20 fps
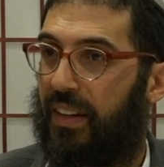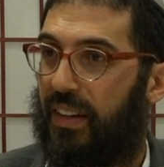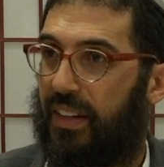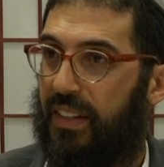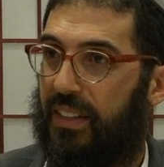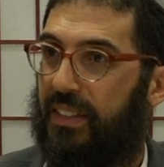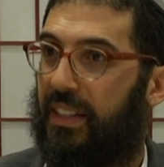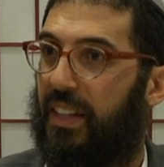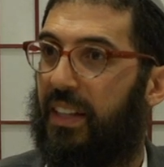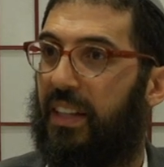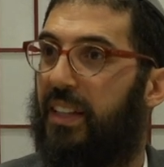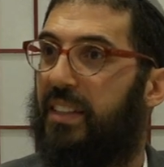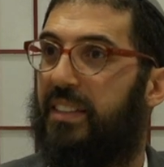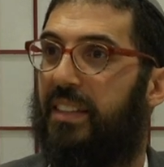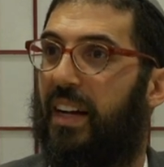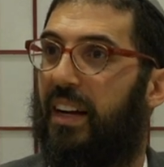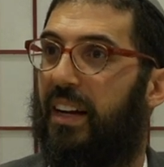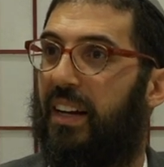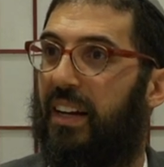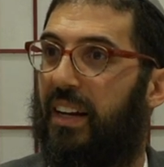He said he's
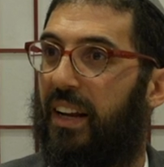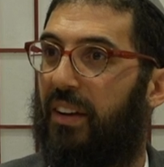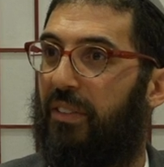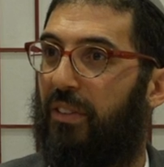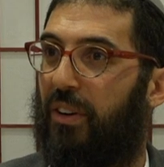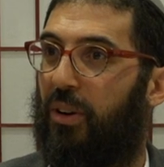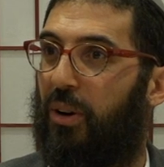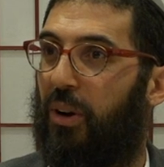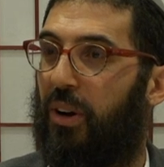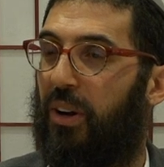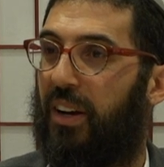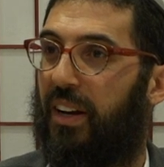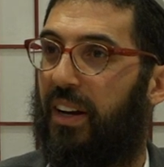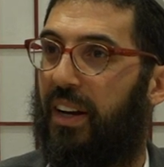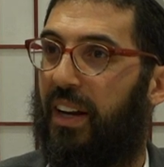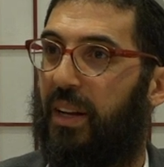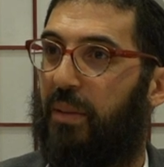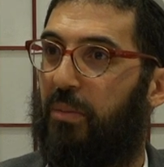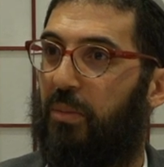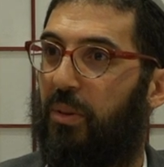not going to have a koilan
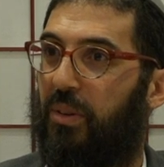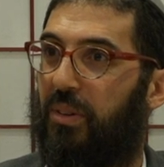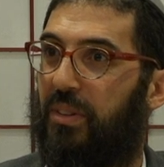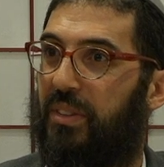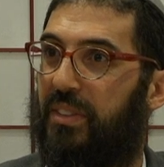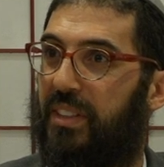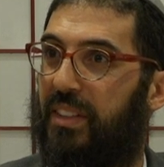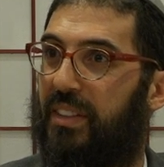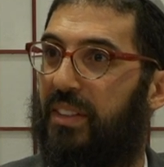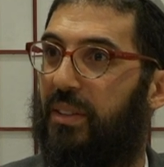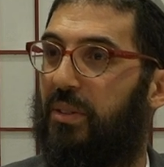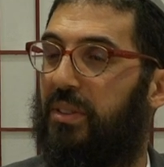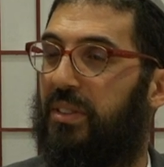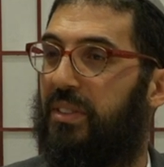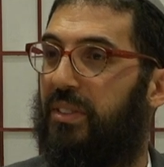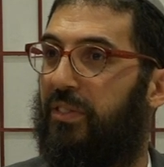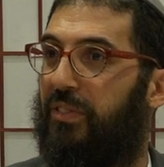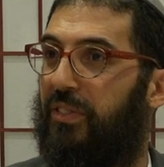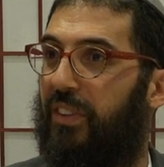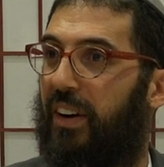anymore. He said there
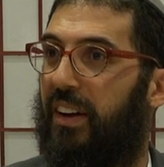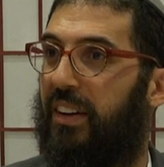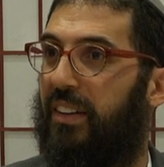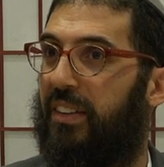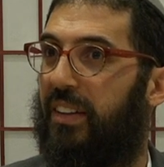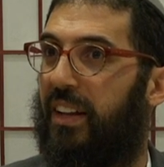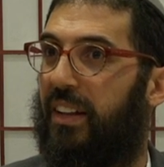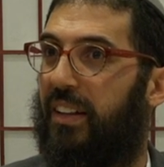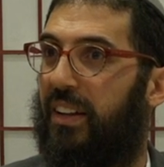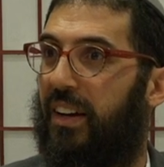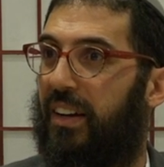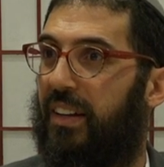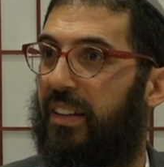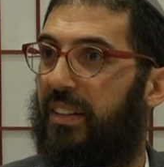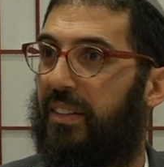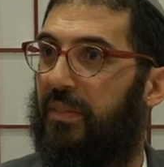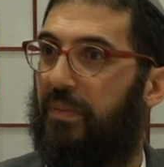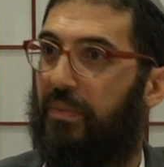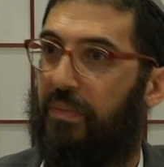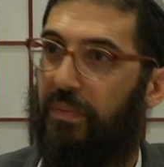was a fire that night,
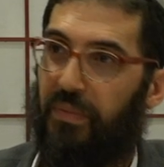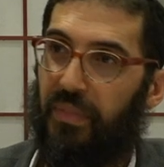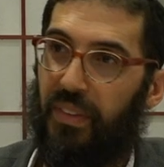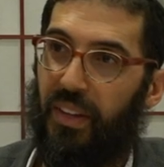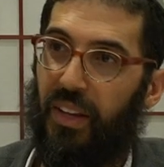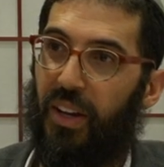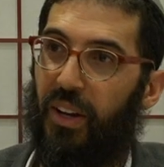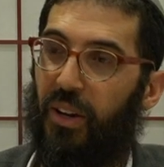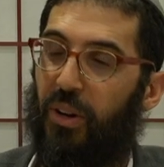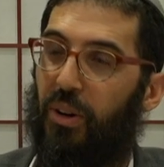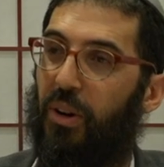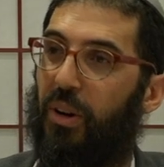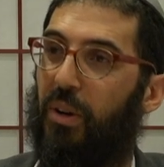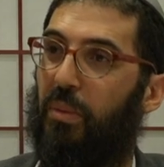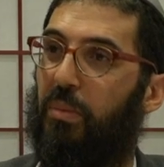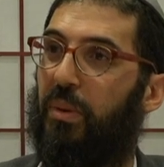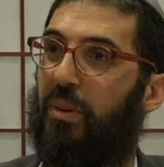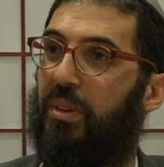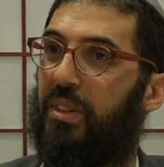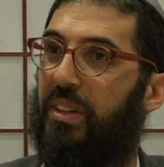coil
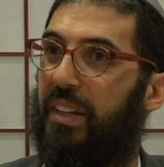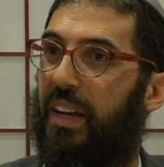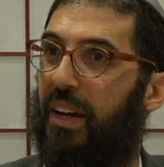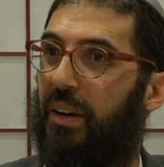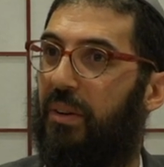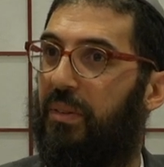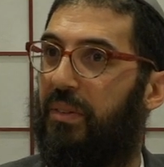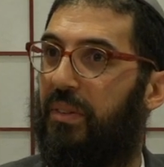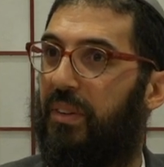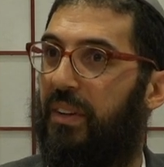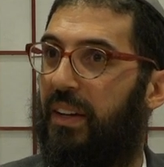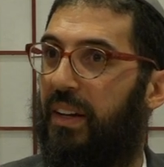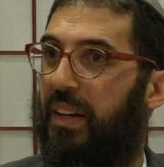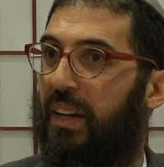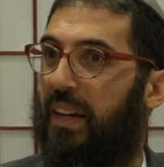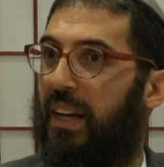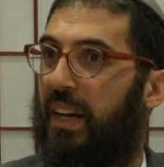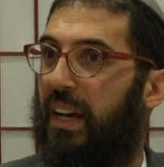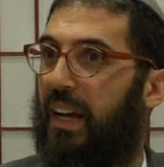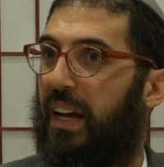burnt down. Oh my
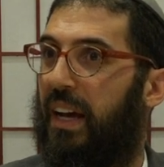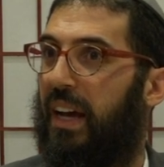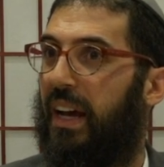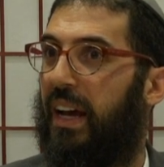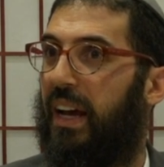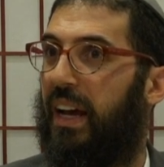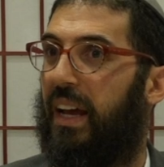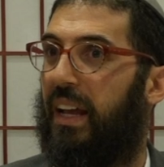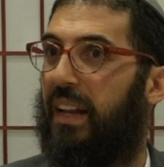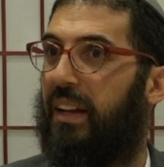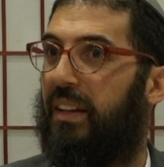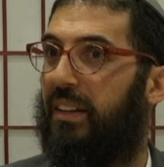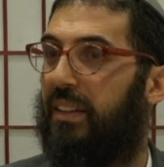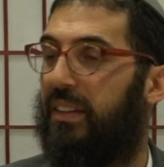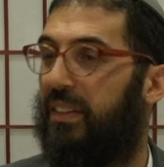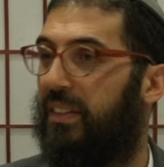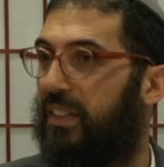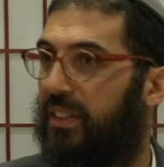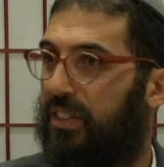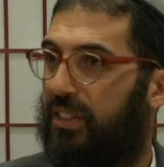gosh. And
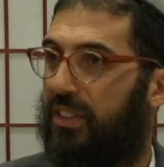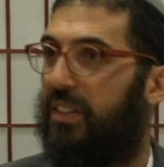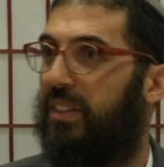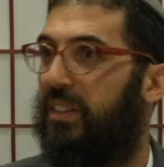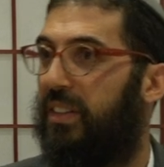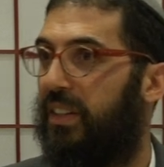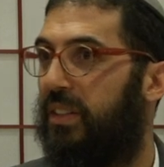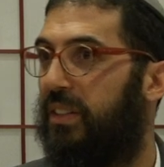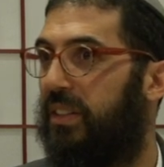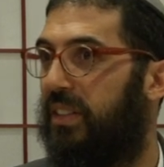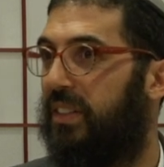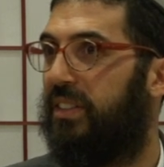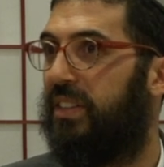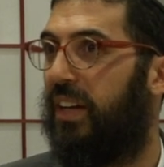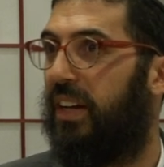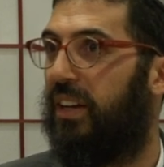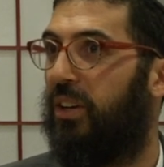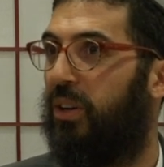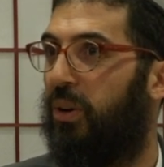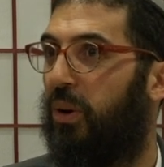this, the, the
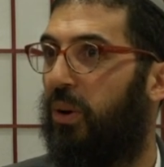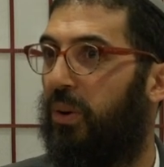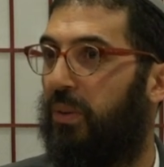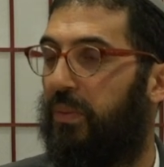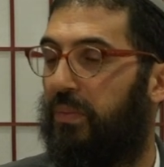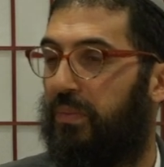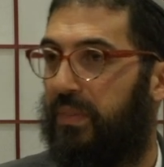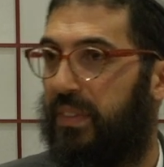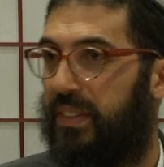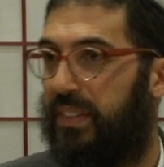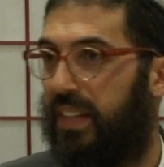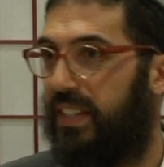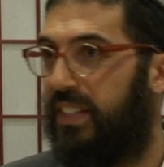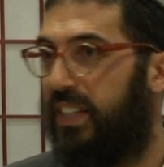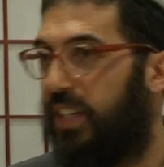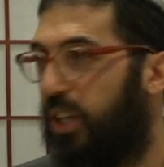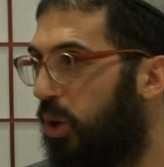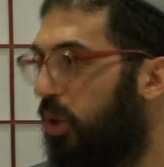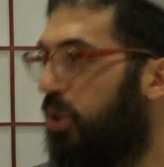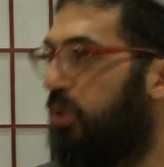son-in-law says
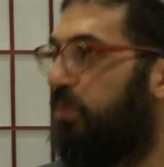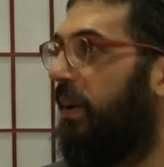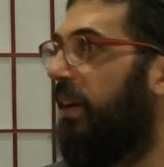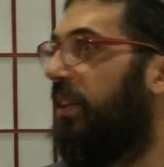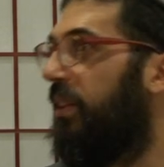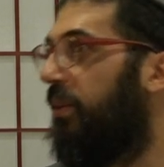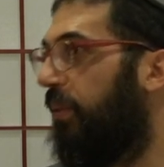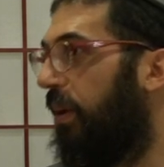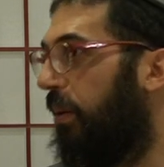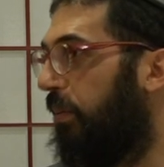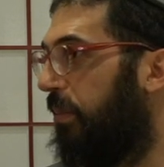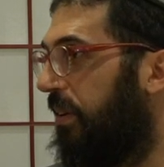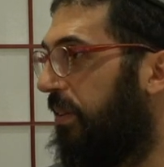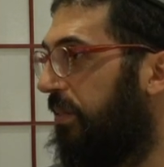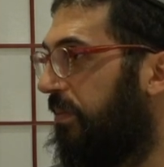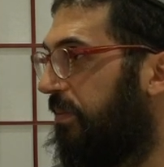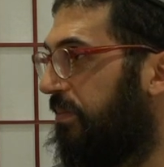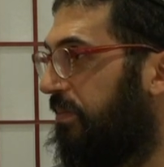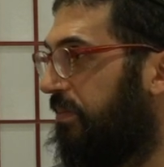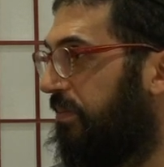he goes by the Rebbe
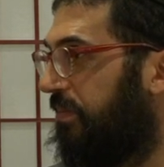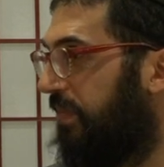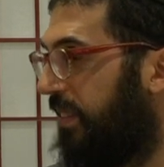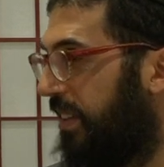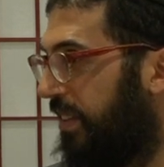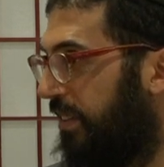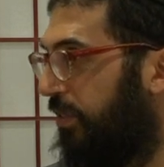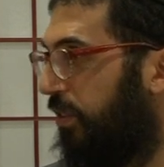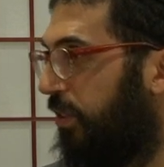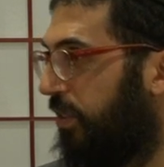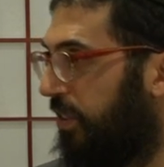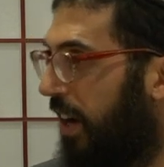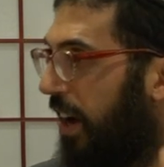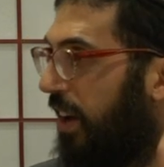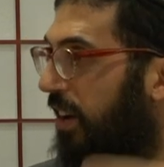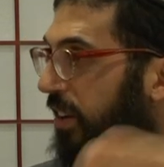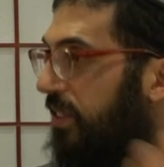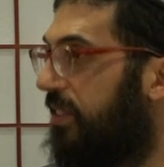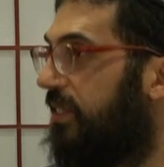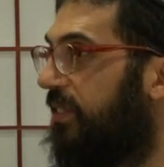for
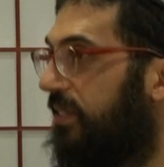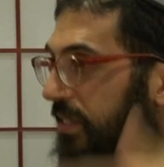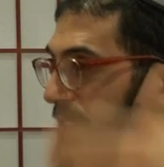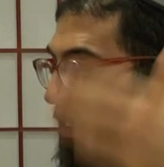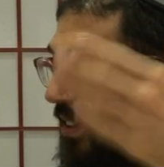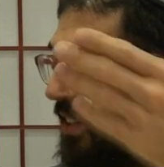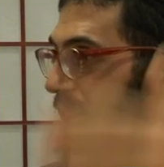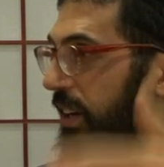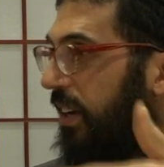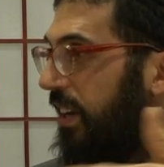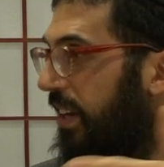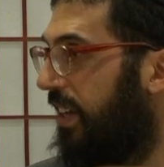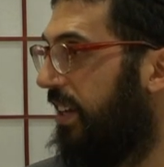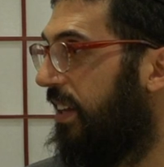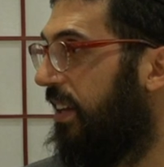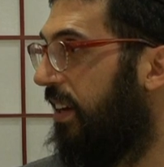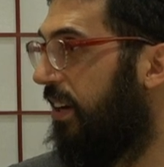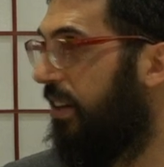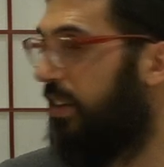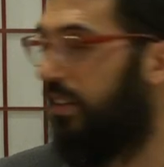dollars a year
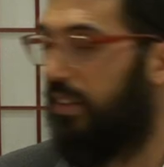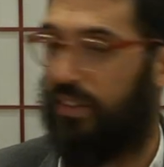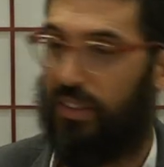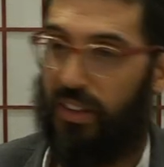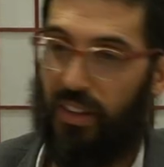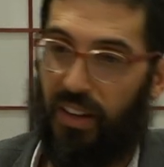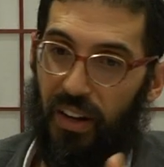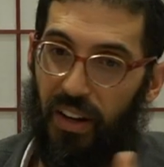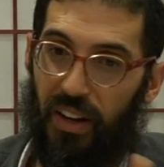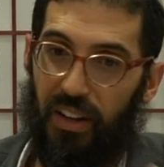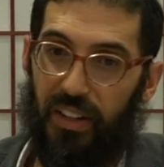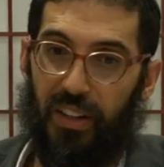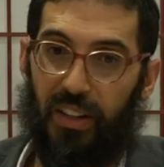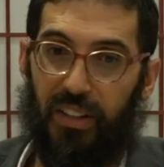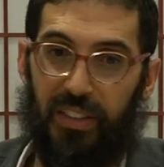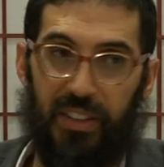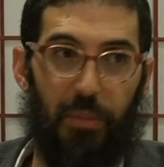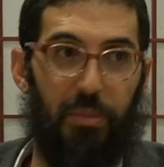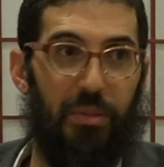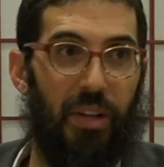later, uh, uh,
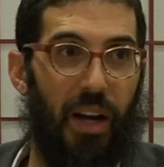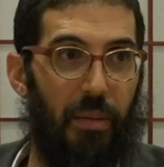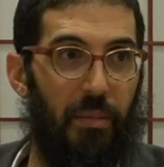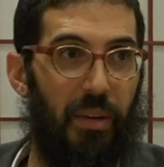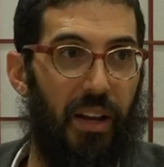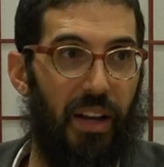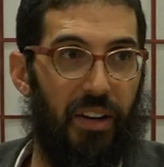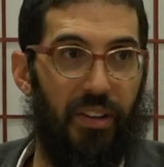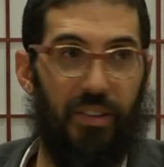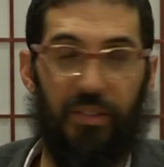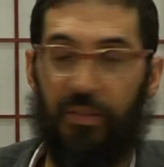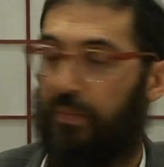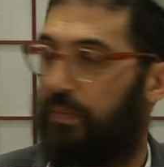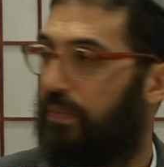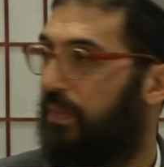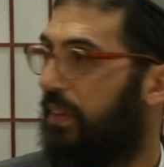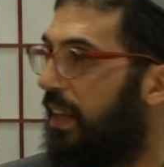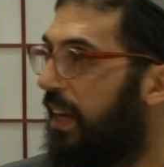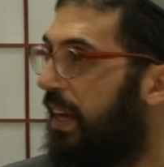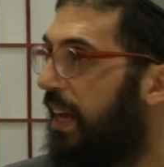sometime later.
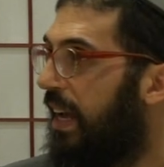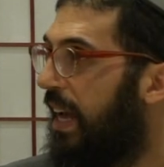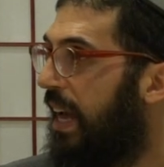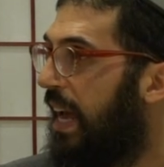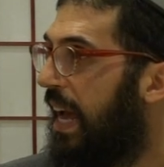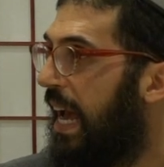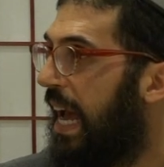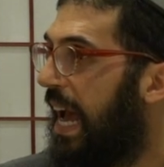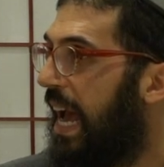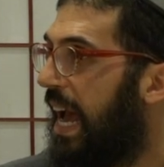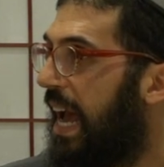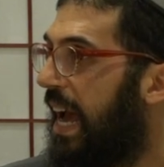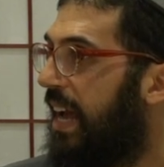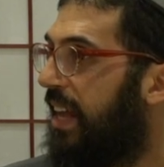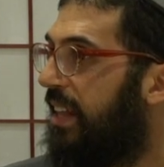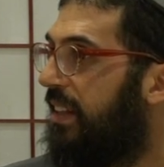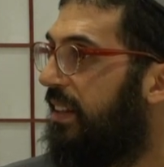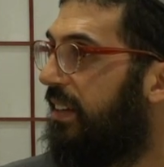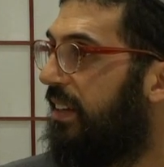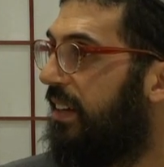
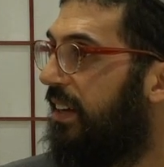And